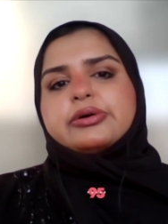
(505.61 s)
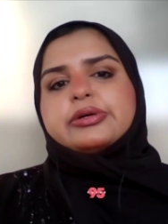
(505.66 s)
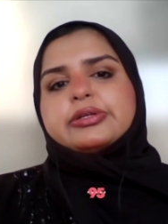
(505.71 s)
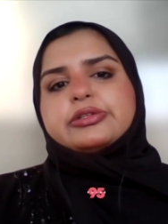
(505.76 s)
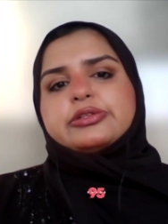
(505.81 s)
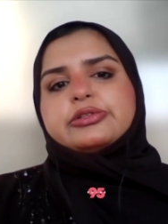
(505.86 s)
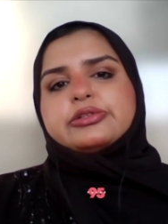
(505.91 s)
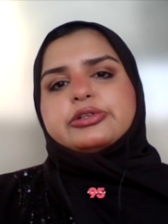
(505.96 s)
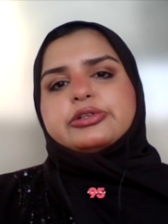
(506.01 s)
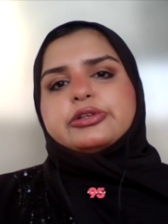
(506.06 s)
going
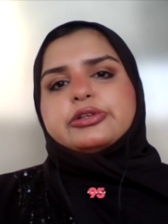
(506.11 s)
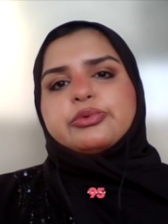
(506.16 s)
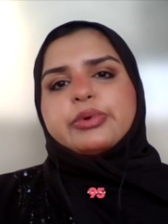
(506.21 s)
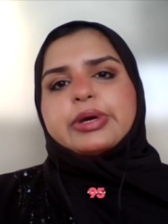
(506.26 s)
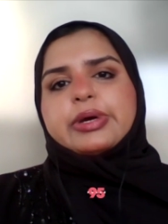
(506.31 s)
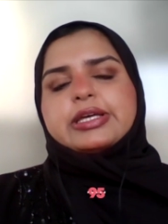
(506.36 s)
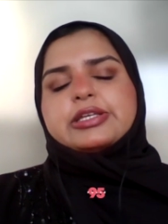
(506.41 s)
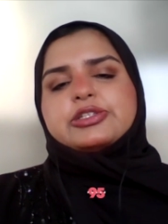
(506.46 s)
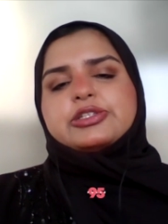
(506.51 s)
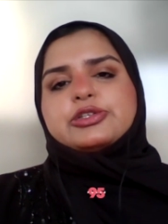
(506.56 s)
to turn
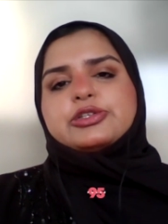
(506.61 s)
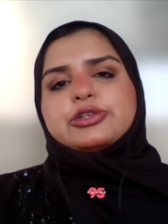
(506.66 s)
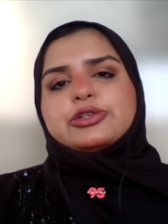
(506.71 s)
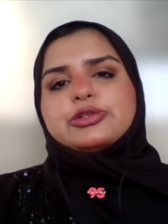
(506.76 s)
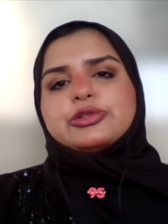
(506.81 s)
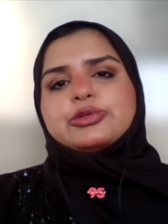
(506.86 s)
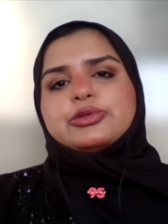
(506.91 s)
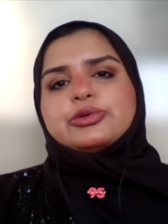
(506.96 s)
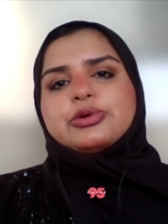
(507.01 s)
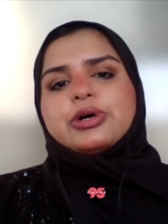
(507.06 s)
waste
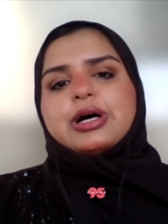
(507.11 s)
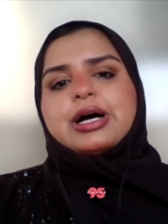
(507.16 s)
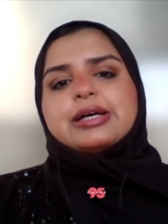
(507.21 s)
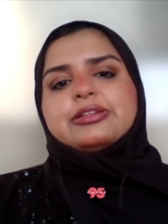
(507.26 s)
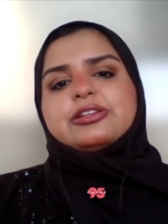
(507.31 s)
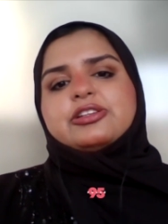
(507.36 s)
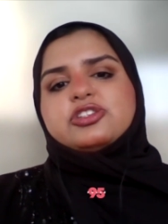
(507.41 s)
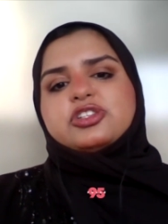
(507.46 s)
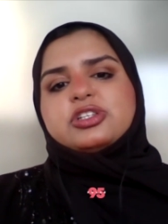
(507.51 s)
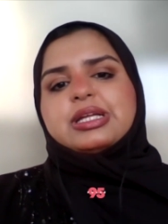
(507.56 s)
into
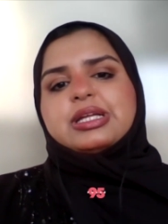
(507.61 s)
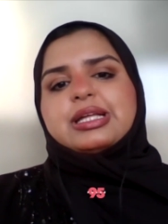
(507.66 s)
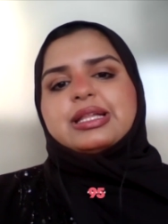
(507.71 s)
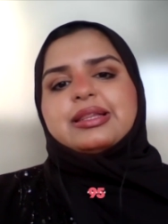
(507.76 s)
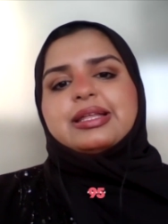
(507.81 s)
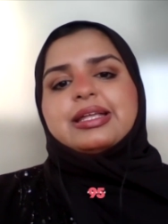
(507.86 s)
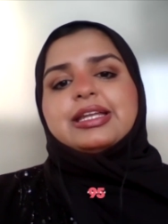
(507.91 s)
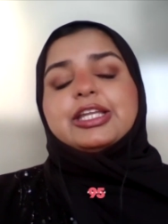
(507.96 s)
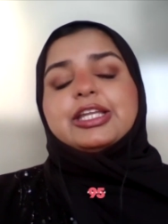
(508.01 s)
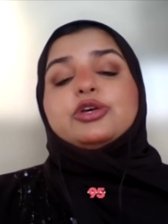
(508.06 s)
hydrogen
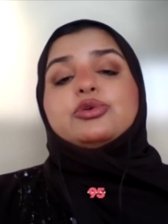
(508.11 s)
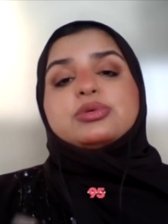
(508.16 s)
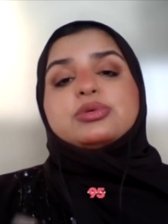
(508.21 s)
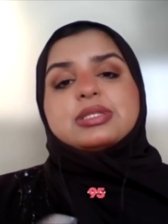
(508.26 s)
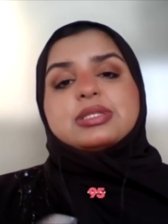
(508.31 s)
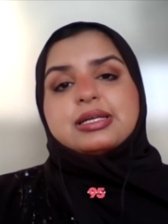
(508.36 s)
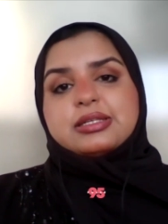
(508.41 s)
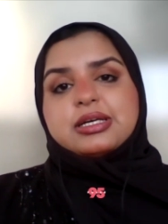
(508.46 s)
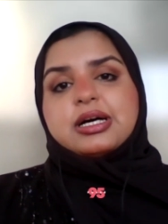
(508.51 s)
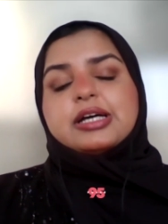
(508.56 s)
and then use
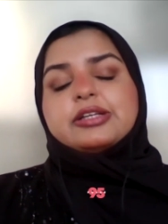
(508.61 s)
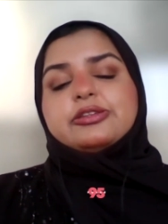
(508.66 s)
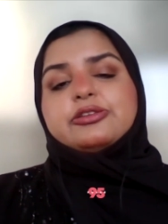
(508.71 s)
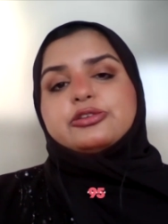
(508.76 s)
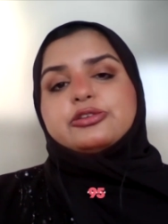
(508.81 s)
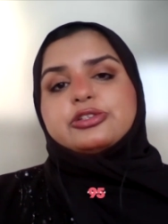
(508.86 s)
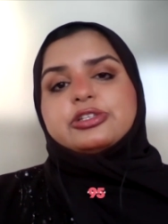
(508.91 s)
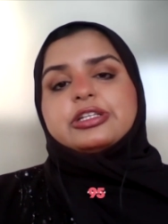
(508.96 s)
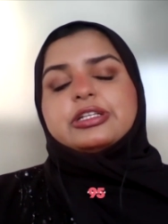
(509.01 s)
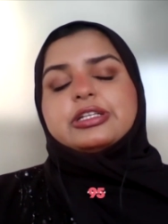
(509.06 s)
that
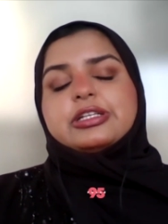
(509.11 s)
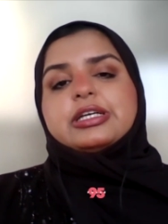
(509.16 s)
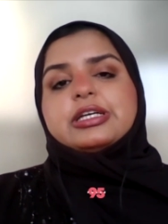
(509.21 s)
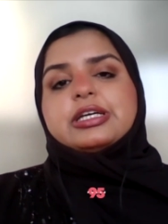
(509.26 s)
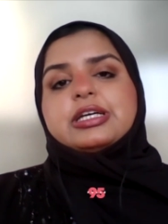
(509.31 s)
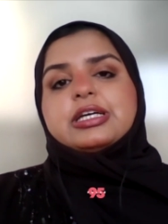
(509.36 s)
hydrogen